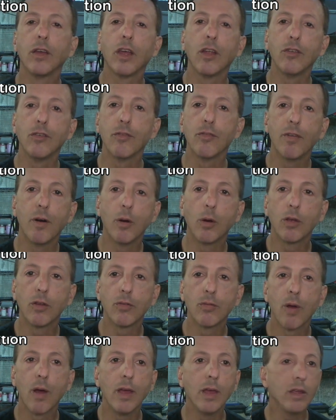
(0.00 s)
Get your
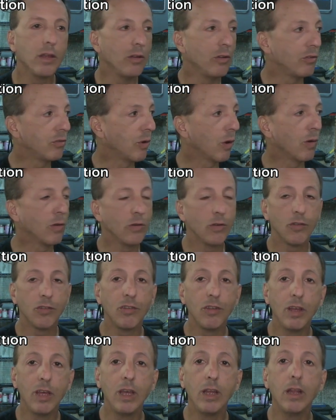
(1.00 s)
focus right. You saw in your
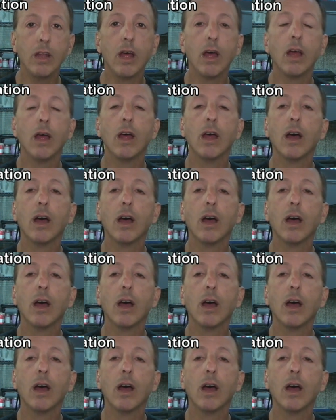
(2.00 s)
scene.